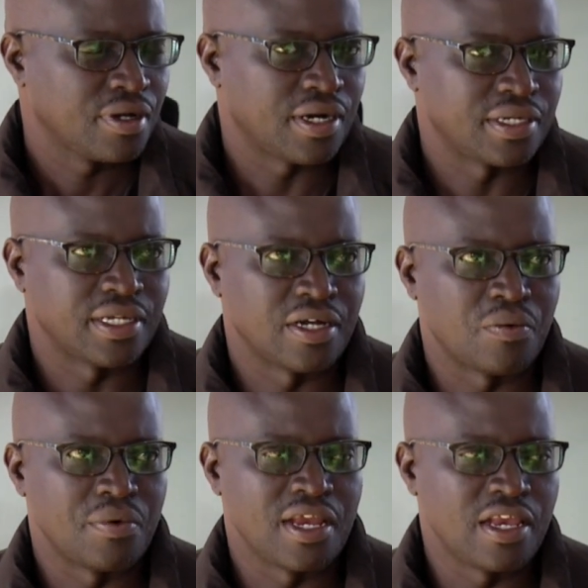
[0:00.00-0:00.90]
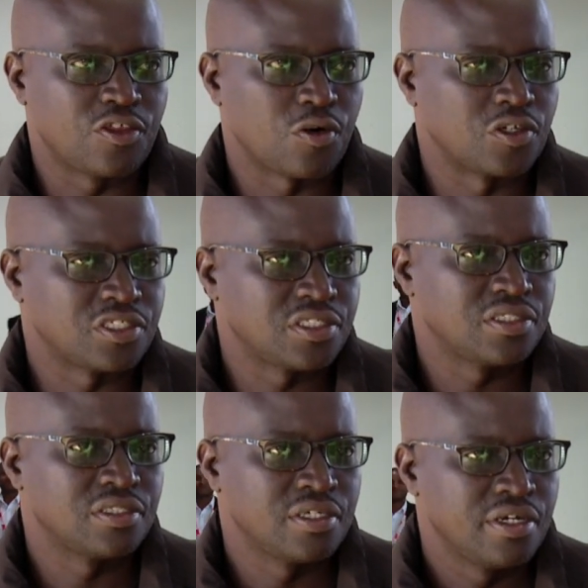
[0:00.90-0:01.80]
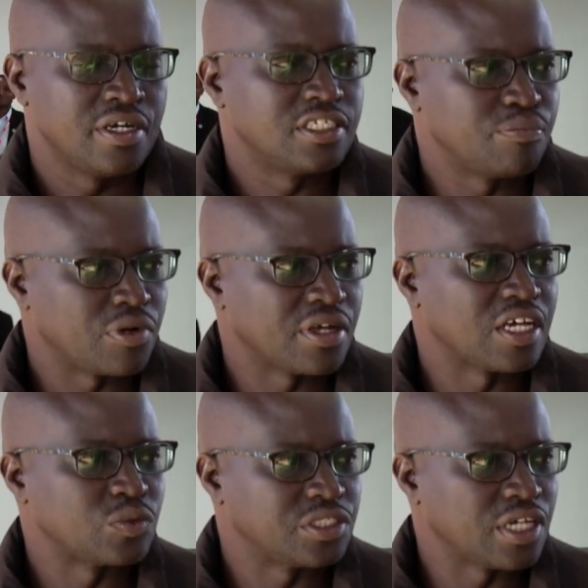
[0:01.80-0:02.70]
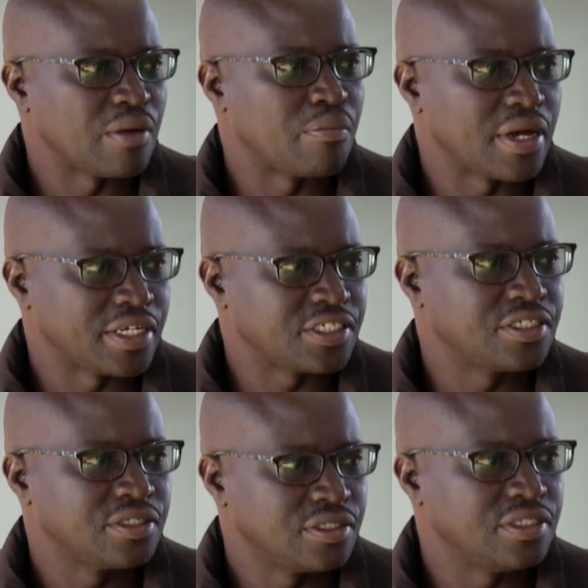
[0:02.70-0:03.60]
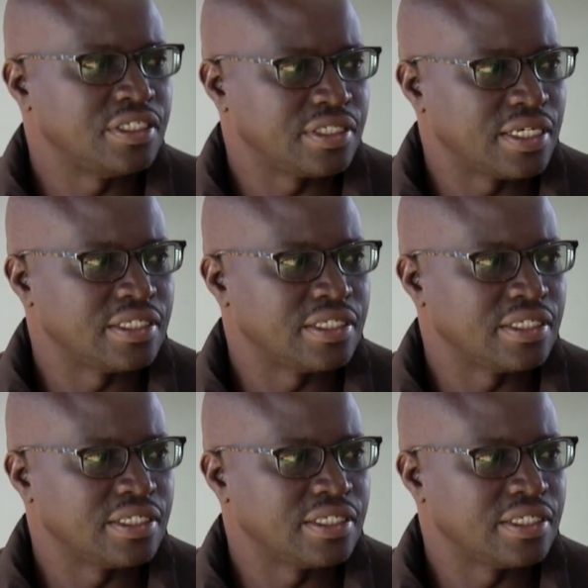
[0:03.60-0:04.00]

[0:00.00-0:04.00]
and we really thought it's important that we celebrate this